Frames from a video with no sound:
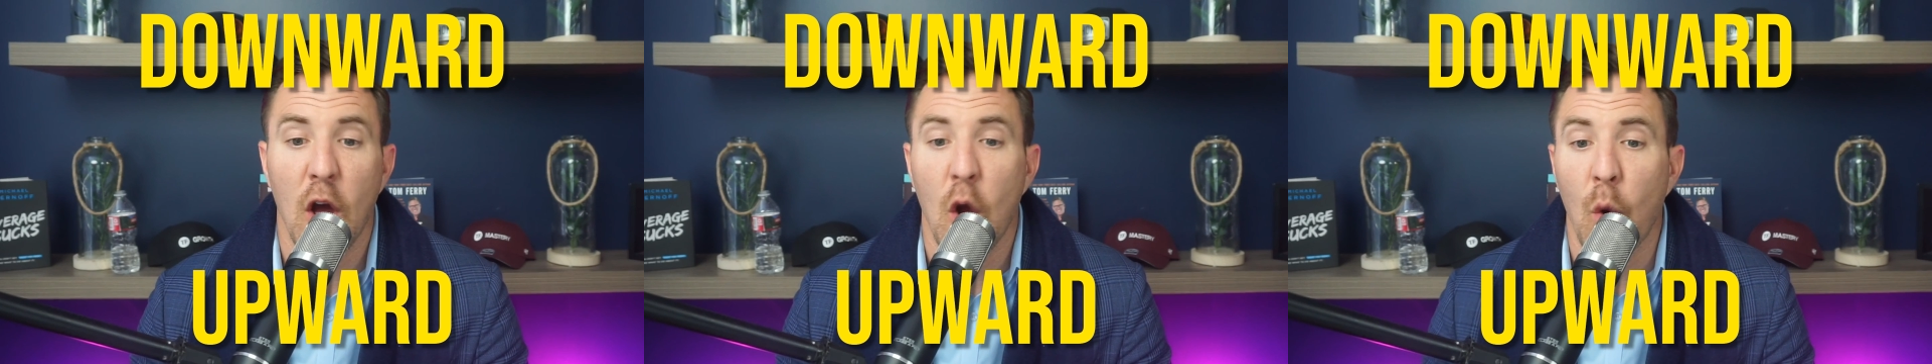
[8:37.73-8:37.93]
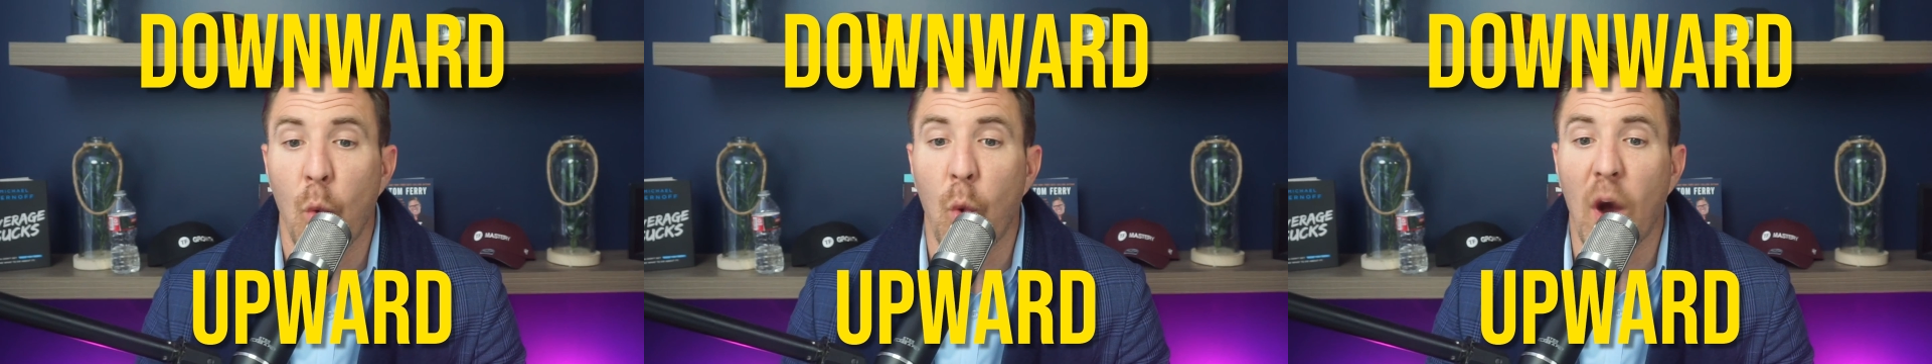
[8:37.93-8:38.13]

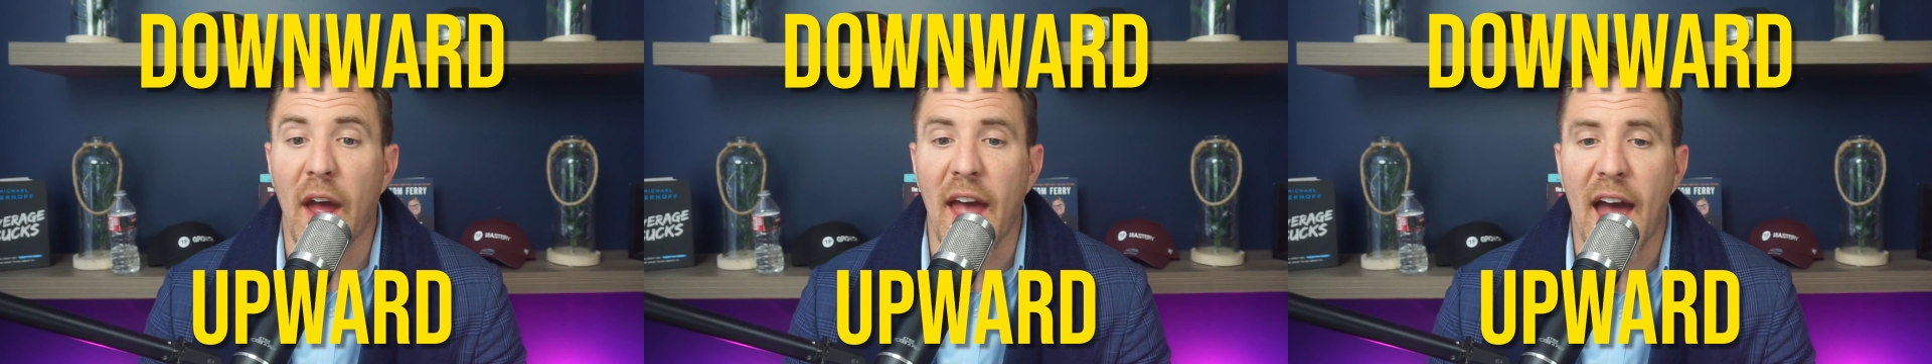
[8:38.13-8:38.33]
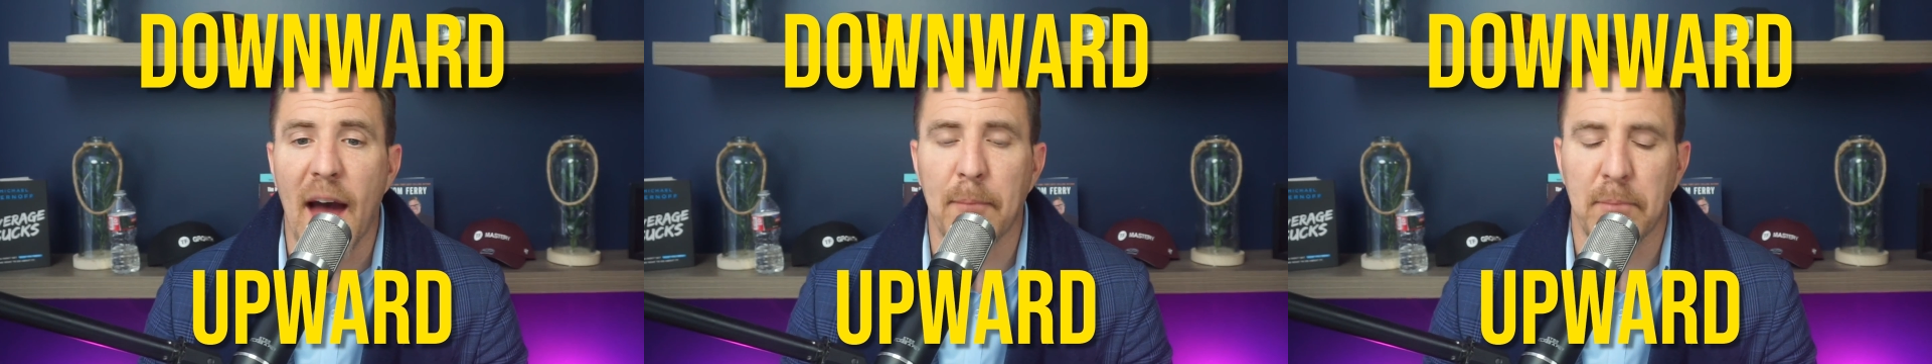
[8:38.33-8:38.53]
what
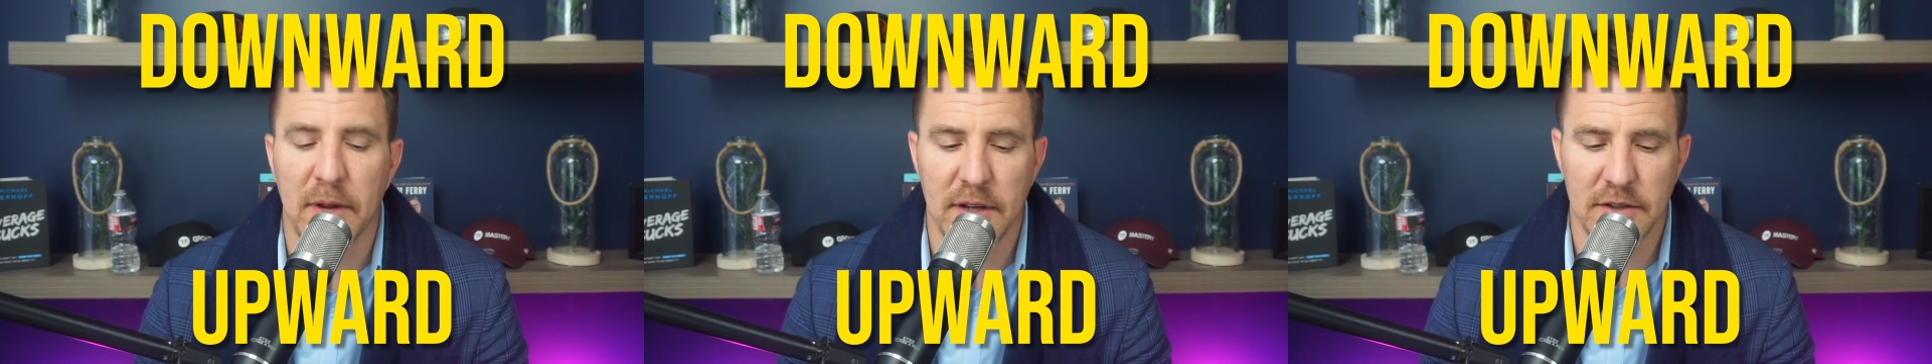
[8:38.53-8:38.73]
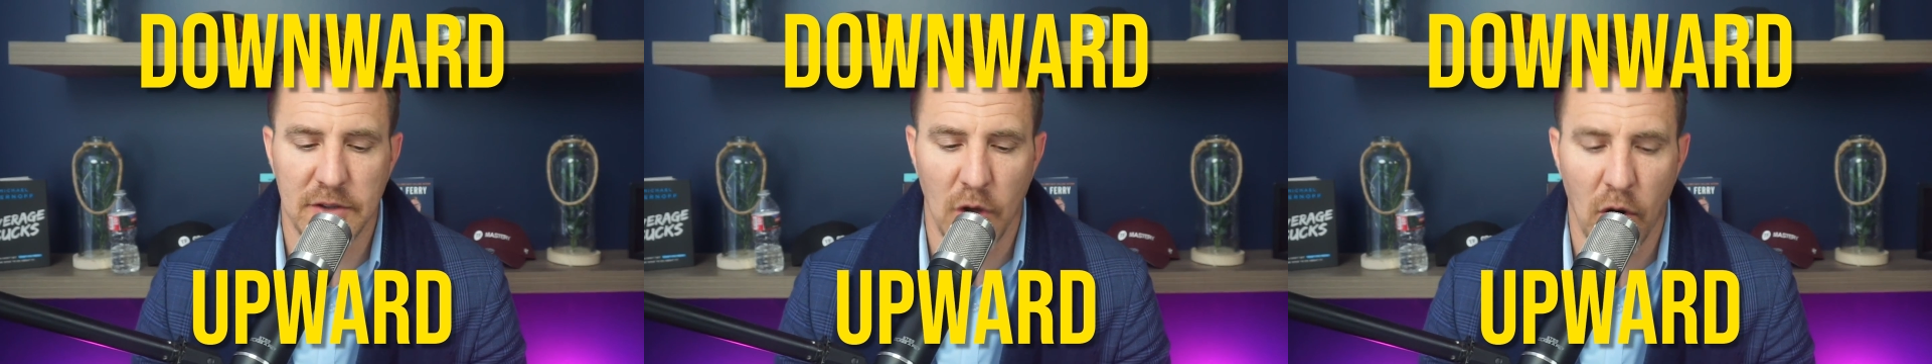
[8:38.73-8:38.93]

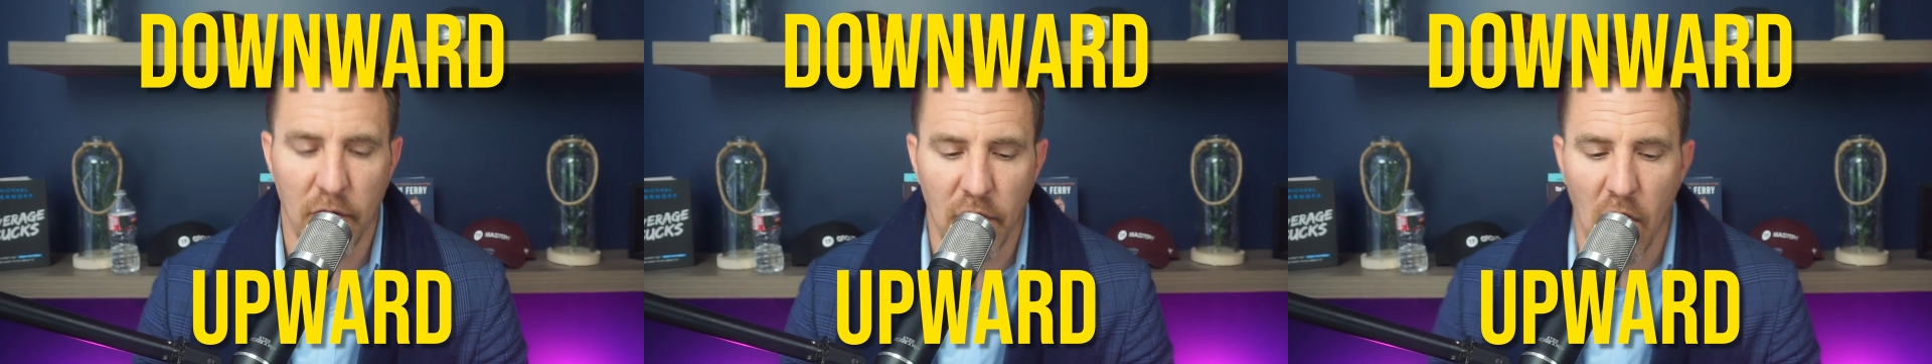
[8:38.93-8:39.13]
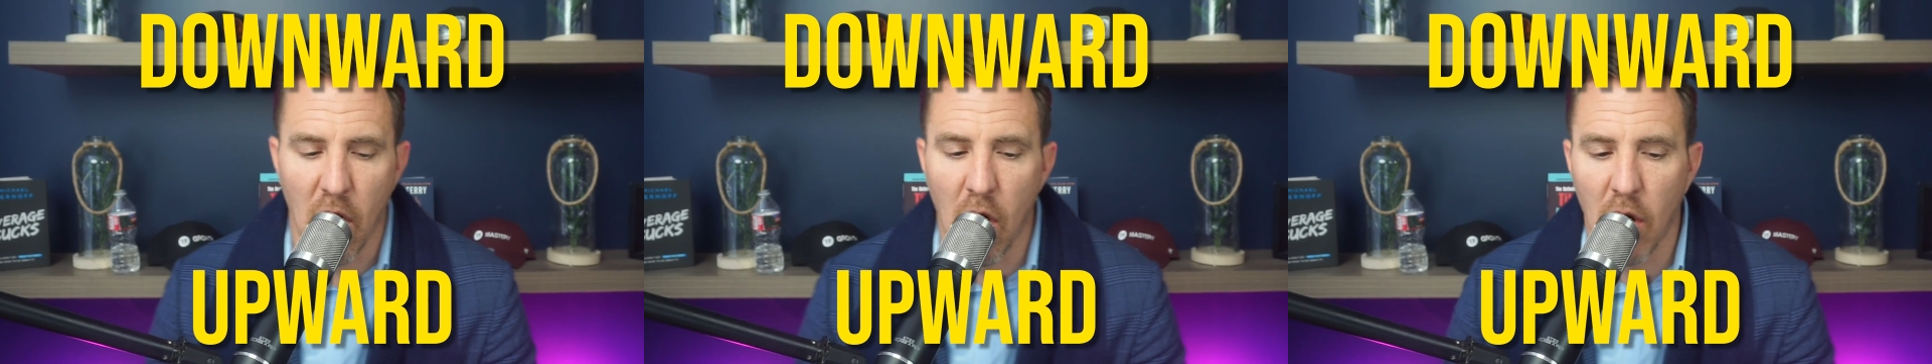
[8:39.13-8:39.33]
happens over
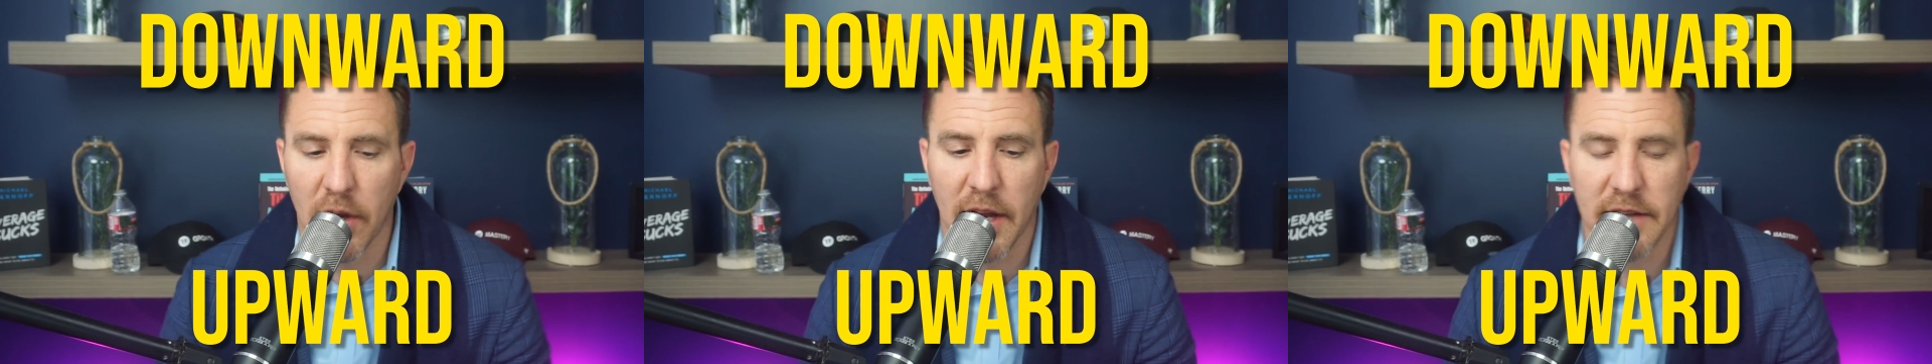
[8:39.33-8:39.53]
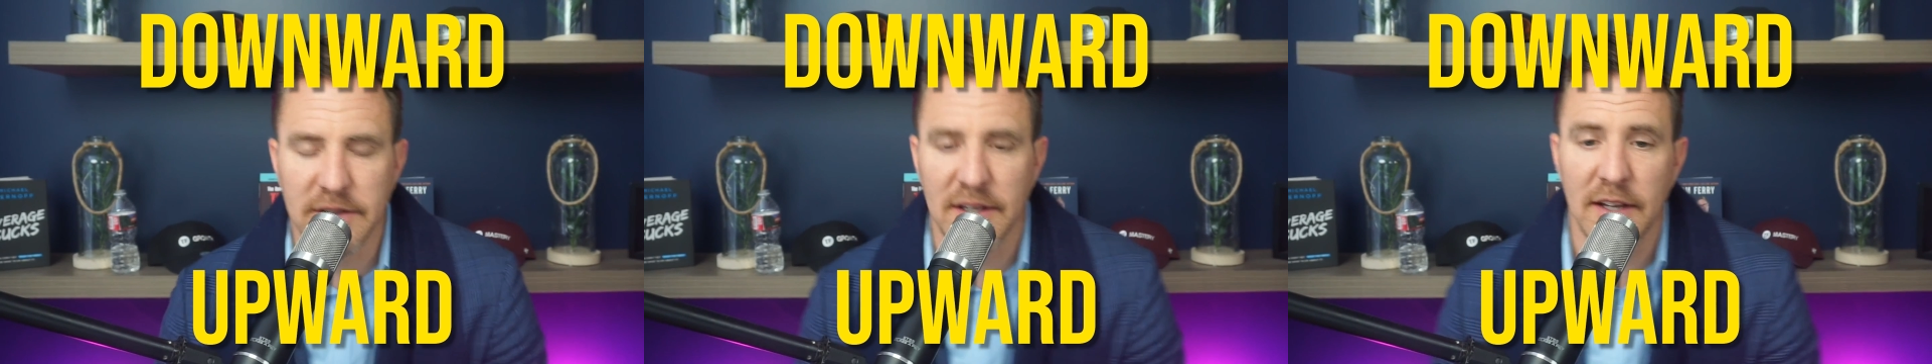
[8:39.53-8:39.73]
the holiday
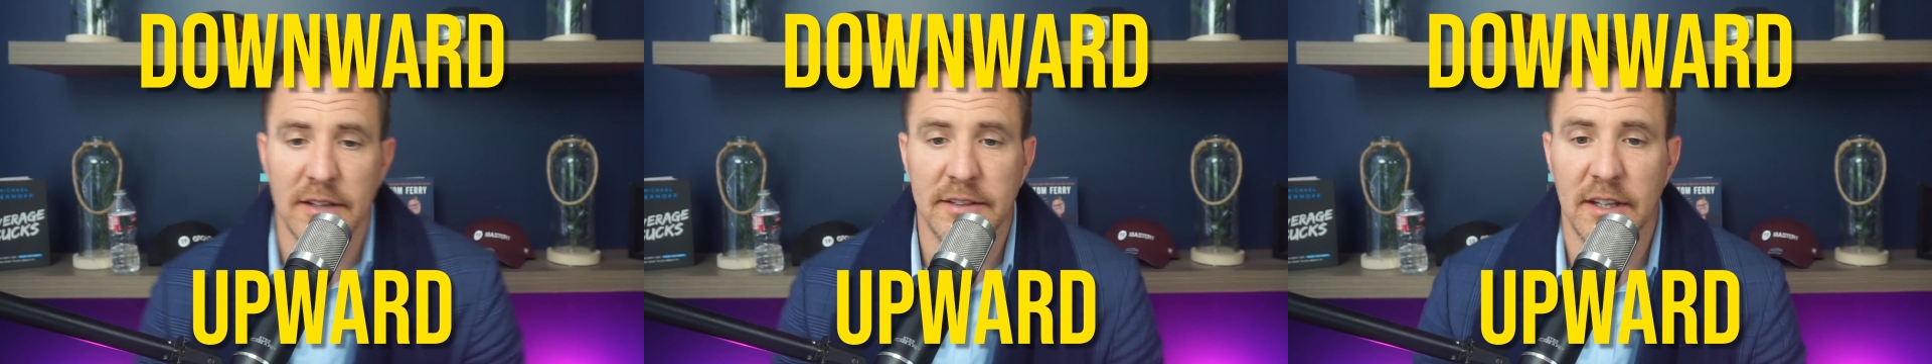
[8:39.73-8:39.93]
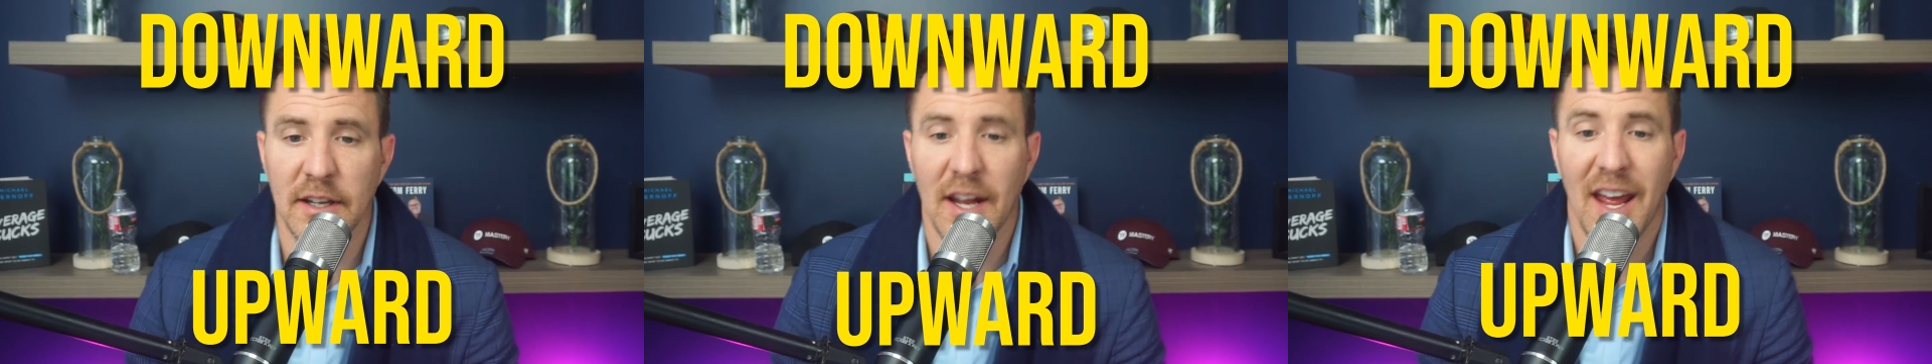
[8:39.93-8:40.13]

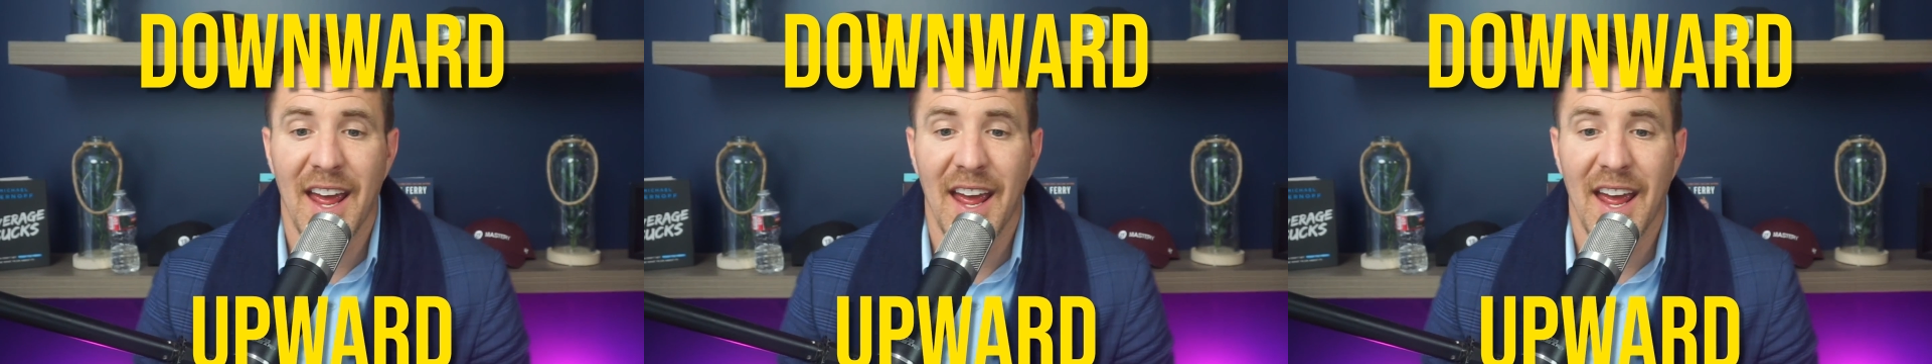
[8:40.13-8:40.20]
season,